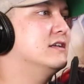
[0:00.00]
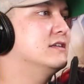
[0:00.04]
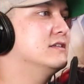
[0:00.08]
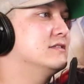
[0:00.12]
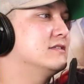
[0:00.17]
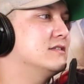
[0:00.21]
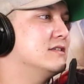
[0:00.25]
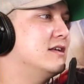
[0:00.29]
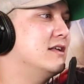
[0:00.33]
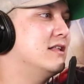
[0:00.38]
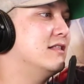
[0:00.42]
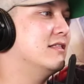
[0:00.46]

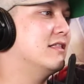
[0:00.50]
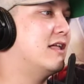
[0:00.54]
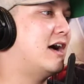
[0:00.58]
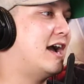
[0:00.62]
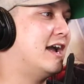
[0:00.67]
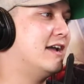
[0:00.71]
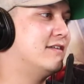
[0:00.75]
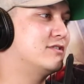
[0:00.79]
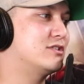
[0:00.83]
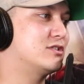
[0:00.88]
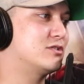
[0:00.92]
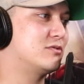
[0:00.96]

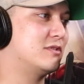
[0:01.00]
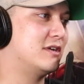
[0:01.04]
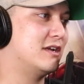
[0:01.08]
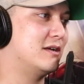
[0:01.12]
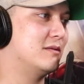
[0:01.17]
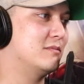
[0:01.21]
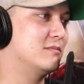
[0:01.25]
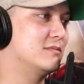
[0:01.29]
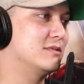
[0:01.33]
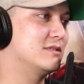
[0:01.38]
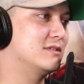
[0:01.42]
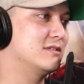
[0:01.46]
live
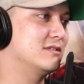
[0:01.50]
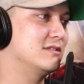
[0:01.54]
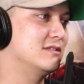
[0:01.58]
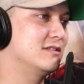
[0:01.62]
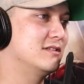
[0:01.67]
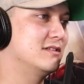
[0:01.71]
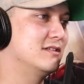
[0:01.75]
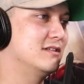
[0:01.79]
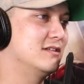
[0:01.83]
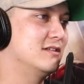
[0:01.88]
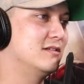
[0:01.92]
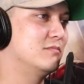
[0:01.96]
streams,
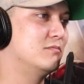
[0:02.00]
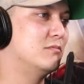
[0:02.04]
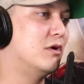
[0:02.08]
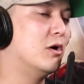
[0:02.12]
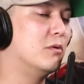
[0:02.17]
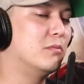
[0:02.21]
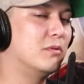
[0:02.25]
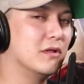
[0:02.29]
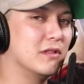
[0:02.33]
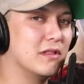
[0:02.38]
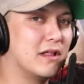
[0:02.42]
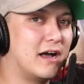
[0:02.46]

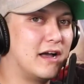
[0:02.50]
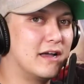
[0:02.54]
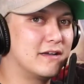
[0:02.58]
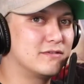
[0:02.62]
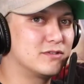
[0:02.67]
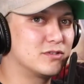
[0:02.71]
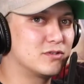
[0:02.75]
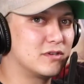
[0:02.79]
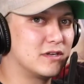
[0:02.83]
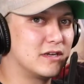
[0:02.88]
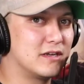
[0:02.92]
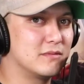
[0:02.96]
mobile live
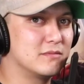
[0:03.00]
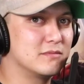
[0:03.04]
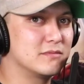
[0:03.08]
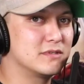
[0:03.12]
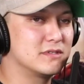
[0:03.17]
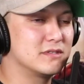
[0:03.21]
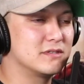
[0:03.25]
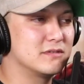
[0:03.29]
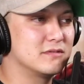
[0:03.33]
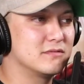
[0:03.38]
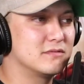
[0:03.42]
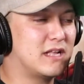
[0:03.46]

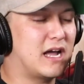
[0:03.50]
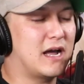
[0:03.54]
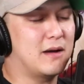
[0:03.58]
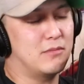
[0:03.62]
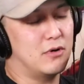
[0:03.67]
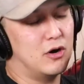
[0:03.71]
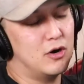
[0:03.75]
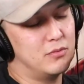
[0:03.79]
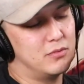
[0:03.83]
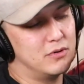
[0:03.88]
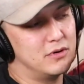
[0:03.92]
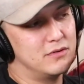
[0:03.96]
streams, not
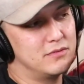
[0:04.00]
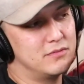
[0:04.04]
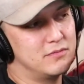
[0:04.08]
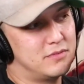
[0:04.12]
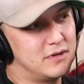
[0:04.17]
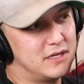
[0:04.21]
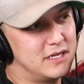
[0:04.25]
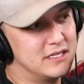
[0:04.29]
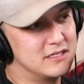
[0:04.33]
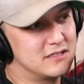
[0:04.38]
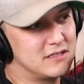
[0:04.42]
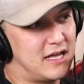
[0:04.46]
mobile, but
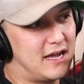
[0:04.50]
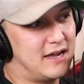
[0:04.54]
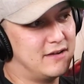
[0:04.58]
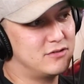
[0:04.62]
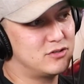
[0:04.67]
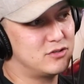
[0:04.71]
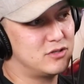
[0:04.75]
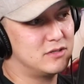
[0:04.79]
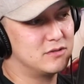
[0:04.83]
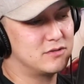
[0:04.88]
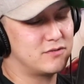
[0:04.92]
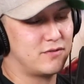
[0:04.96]
his live
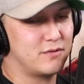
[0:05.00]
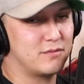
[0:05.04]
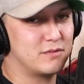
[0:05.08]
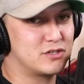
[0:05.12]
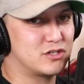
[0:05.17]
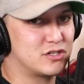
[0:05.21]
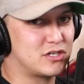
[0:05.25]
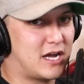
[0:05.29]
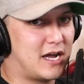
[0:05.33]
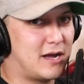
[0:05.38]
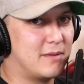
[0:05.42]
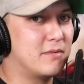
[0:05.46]
streams from the
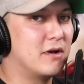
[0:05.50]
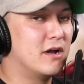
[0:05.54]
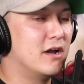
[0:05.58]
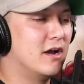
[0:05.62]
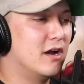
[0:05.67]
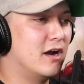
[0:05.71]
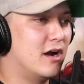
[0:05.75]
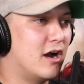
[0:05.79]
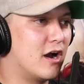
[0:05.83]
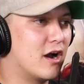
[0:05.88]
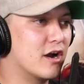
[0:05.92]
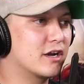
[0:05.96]
shop
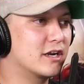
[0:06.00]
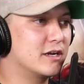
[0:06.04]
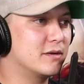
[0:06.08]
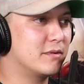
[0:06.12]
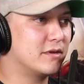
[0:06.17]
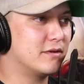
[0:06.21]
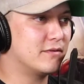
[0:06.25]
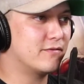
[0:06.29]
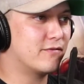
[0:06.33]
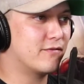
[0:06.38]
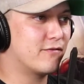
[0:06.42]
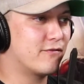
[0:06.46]
are going to be
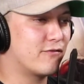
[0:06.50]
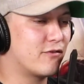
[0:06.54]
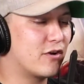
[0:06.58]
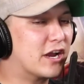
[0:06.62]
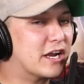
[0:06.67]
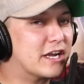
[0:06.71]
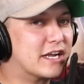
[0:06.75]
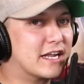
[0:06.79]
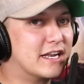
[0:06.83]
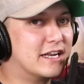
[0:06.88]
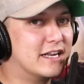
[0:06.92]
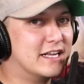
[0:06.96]

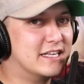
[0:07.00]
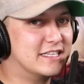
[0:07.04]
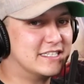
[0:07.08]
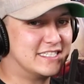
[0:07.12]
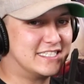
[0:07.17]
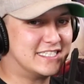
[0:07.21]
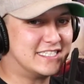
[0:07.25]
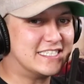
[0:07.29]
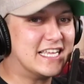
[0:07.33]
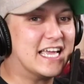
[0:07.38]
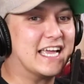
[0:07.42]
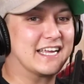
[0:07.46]
freaking
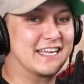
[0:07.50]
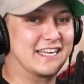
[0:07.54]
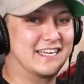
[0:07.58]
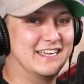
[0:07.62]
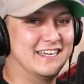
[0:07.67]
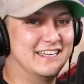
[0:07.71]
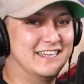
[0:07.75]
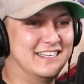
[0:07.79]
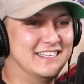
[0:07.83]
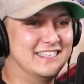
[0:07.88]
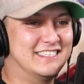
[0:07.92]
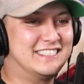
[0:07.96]
sick.
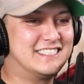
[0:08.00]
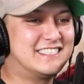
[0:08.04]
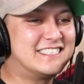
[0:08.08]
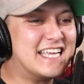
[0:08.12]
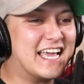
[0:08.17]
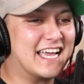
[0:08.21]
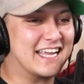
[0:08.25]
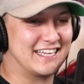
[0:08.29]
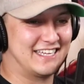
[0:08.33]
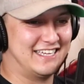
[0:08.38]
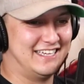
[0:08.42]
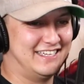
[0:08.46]

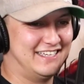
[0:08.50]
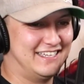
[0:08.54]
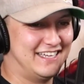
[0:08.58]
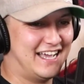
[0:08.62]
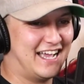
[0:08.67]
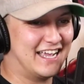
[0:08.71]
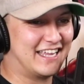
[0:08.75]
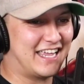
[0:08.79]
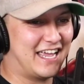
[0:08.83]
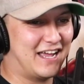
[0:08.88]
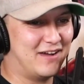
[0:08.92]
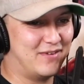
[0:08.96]
I
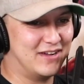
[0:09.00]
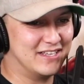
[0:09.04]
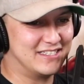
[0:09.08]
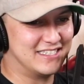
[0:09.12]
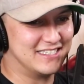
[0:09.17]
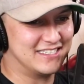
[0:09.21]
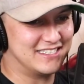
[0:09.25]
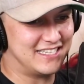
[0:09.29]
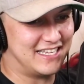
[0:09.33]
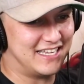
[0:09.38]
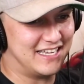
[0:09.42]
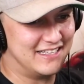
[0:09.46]
can't wait to
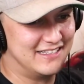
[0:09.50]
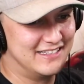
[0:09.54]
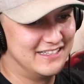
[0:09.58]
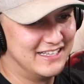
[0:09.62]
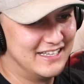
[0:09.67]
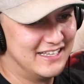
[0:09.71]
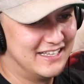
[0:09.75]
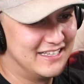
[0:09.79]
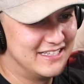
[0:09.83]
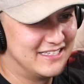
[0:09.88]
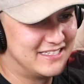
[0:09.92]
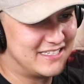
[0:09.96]
see it.
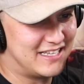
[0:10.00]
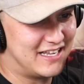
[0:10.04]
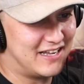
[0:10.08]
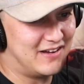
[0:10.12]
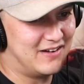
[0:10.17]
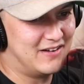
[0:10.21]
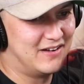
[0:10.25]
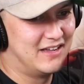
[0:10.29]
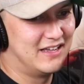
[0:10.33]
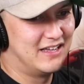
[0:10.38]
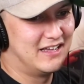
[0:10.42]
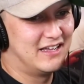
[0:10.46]
So
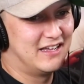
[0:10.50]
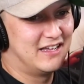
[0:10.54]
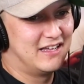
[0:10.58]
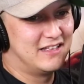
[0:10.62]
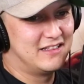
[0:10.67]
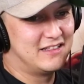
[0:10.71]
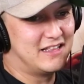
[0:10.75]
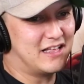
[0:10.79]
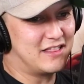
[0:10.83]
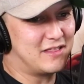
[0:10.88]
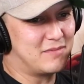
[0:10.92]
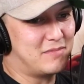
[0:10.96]

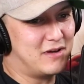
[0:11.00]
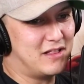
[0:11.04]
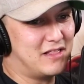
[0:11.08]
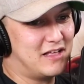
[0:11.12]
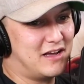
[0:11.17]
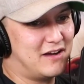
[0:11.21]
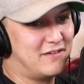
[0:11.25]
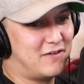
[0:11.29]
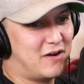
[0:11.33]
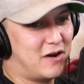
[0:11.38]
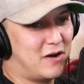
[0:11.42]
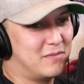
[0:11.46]
nothing but love,
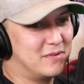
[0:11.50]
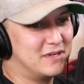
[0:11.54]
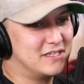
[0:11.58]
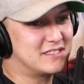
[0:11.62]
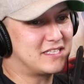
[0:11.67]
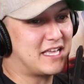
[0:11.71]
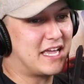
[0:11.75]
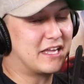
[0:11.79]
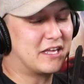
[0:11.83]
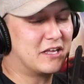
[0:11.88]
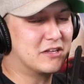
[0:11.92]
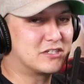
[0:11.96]
homies.
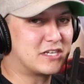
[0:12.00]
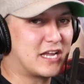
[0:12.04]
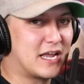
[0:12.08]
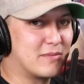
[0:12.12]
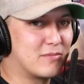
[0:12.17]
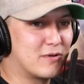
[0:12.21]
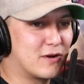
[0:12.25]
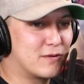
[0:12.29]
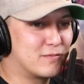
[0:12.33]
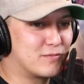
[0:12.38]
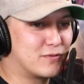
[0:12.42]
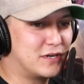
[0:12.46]
Thank you,
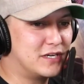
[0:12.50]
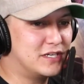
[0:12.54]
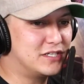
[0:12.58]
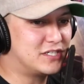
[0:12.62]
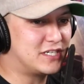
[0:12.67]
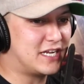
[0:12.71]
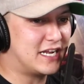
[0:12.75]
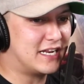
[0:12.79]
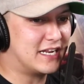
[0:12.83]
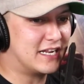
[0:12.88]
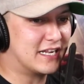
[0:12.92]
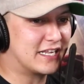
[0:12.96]
Jaybird.
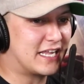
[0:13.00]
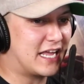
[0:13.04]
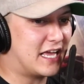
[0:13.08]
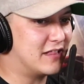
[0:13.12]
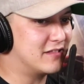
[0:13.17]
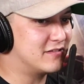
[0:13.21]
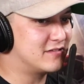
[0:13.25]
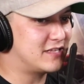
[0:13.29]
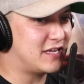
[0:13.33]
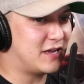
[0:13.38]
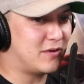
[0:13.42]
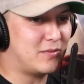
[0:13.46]
Appreciate it. Again,
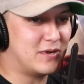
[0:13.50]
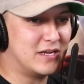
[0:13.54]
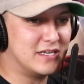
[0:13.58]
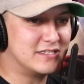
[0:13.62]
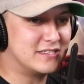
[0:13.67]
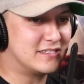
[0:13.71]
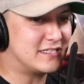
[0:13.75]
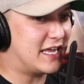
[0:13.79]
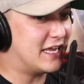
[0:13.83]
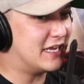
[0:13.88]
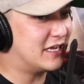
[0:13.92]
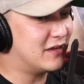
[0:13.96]
Tint Wiz,
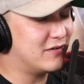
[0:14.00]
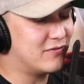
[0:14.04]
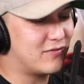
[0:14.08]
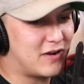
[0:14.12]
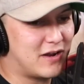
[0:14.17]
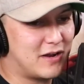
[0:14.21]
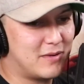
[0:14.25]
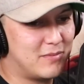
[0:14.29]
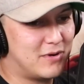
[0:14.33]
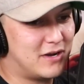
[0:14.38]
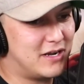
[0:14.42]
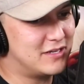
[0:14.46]
thank you very
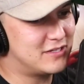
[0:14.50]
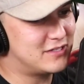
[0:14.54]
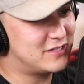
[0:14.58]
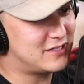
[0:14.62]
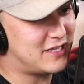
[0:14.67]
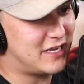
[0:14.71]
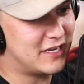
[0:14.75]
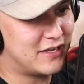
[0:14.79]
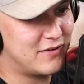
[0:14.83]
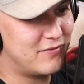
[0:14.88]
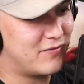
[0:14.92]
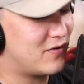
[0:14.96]
much.
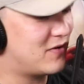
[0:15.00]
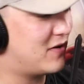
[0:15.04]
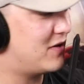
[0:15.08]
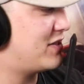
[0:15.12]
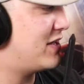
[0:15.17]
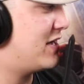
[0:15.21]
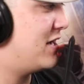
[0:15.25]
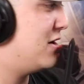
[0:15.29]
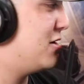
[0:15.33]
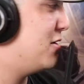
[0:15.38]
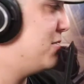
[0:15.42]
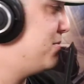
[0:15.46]
Thank you for all the help.